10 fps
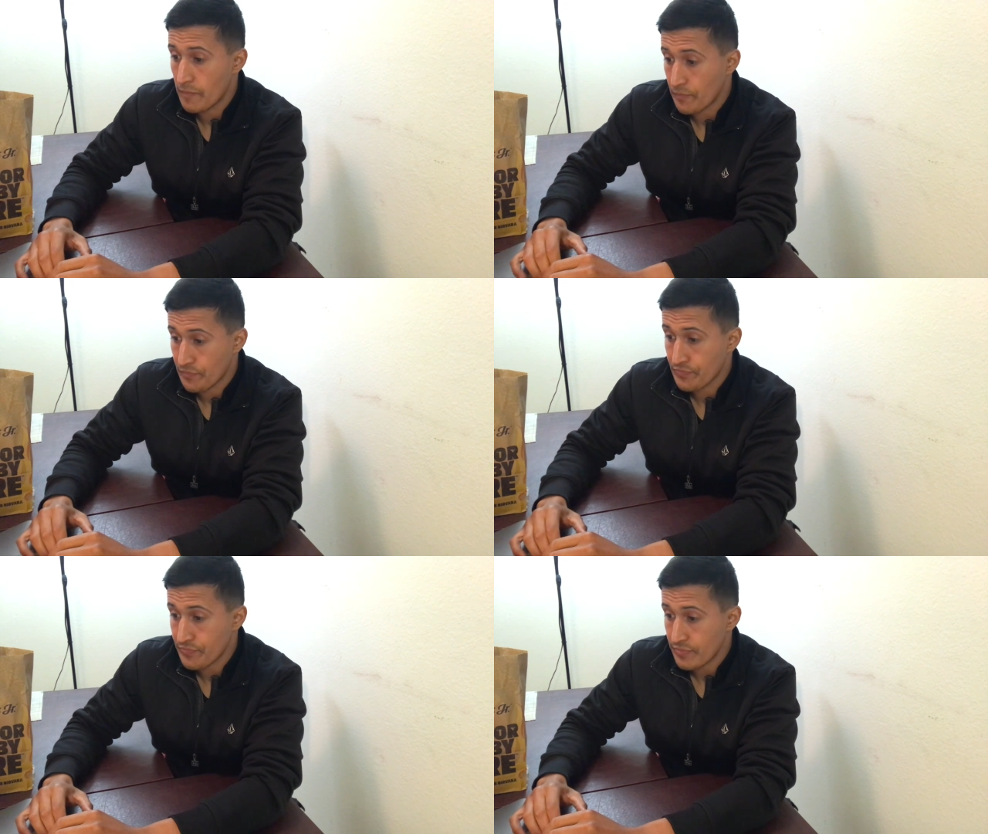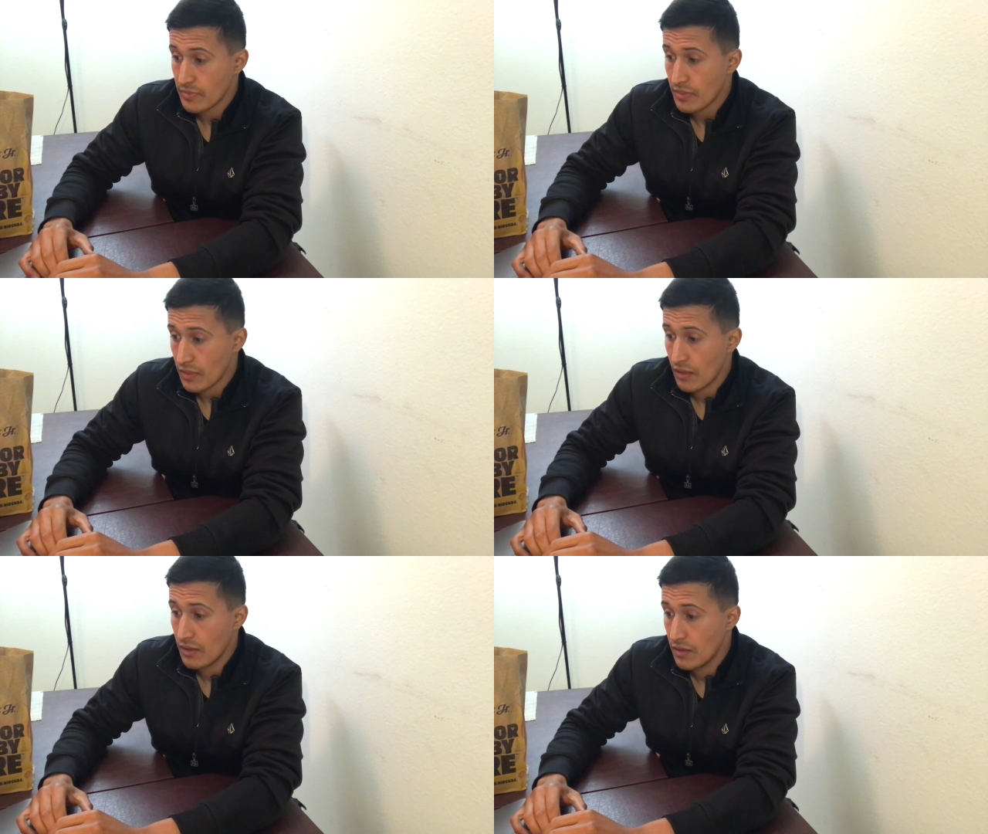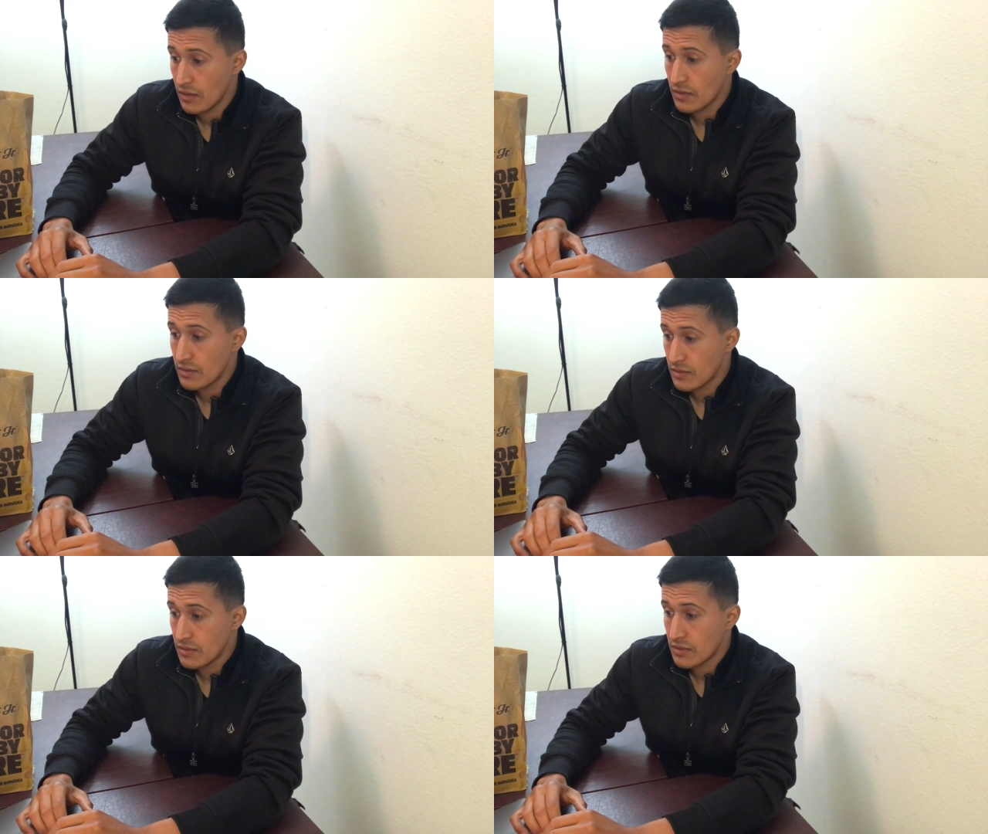
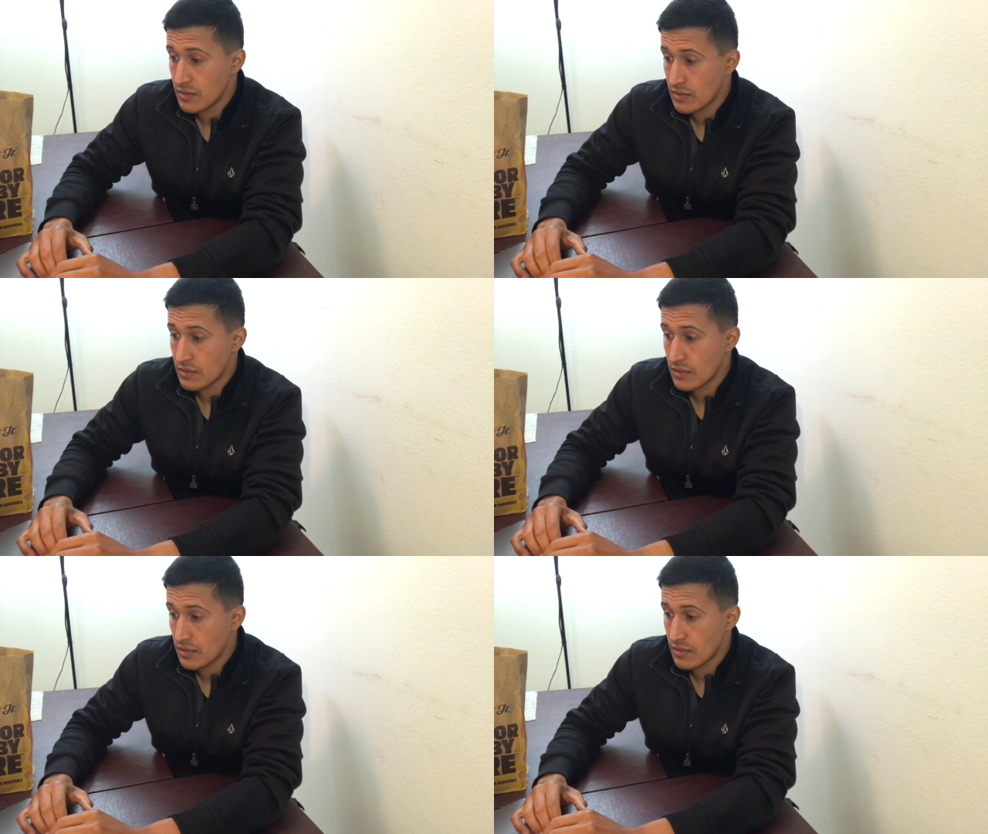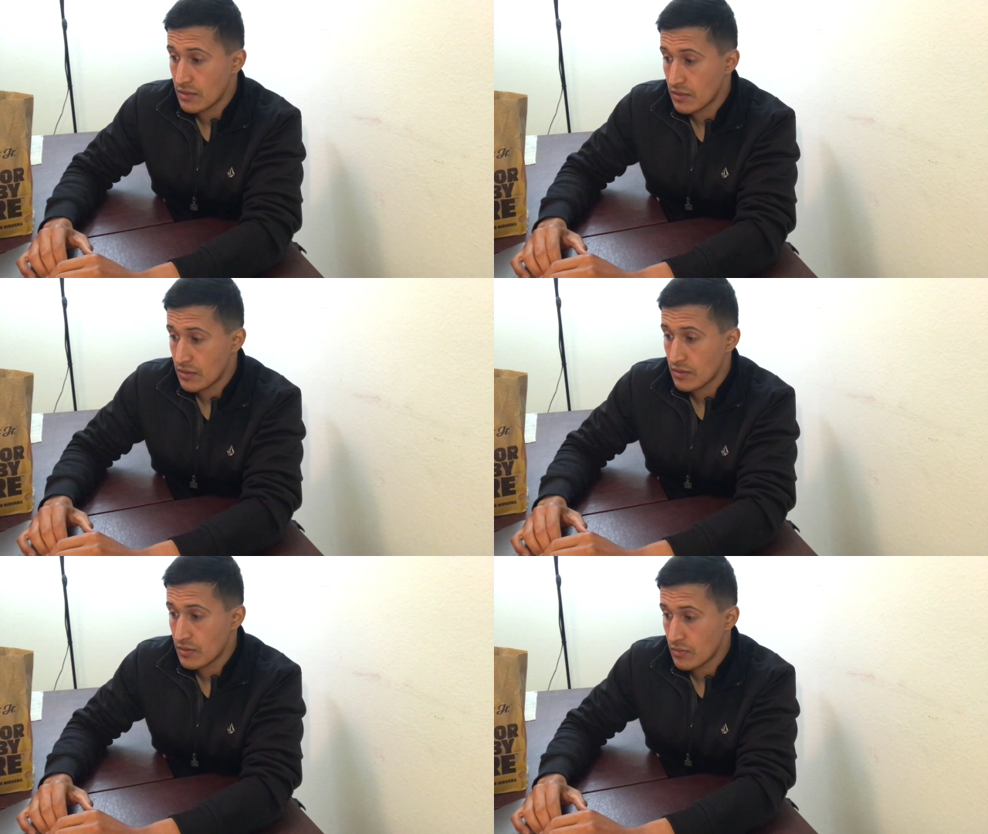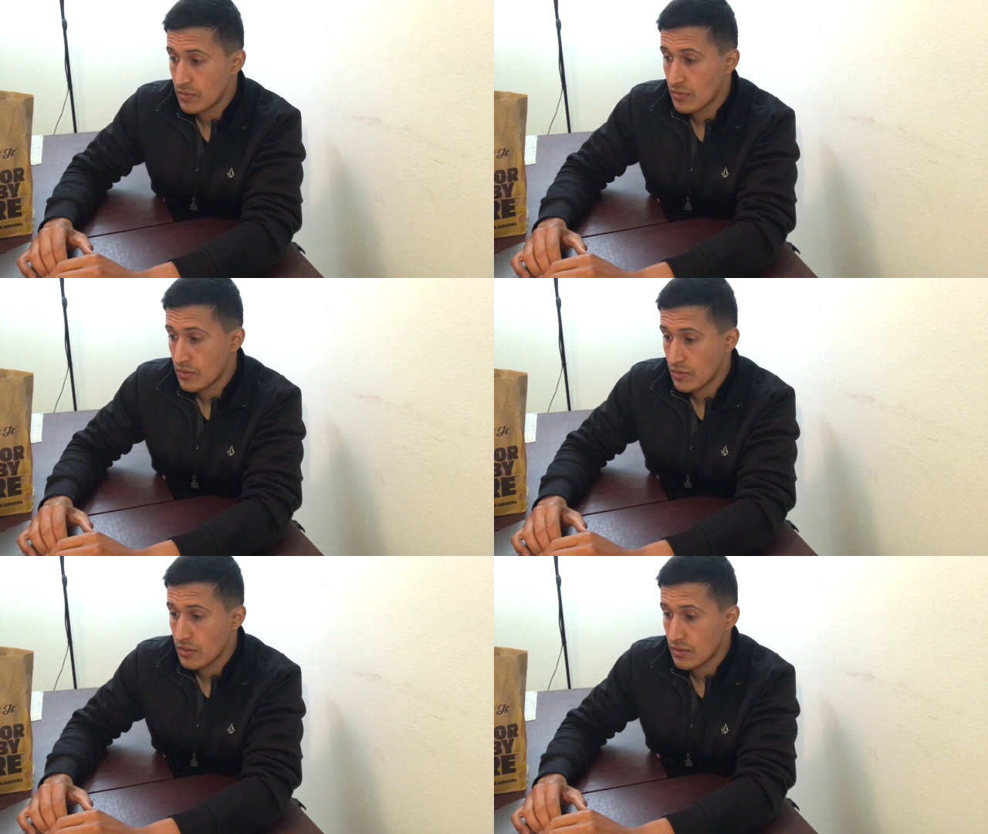
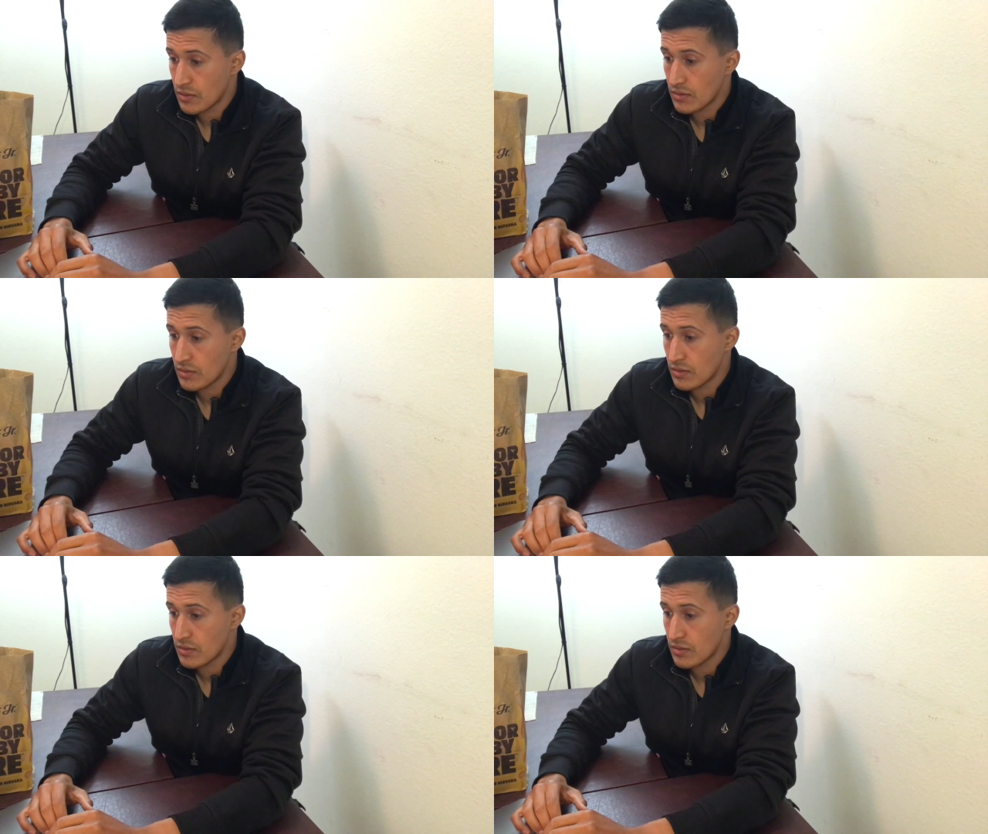Nothing is said.